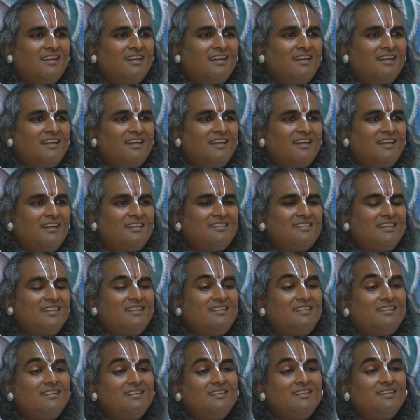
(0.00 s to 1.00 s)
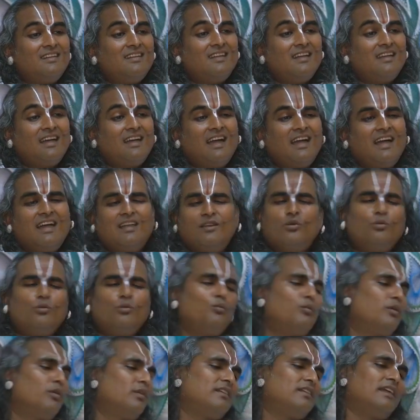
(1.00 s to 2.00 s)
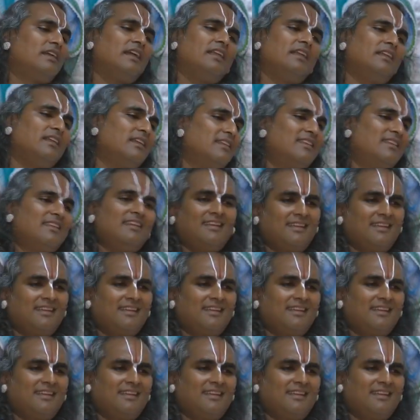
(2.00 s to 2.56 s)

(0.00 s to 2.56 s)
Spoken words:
I said, I don't want anything.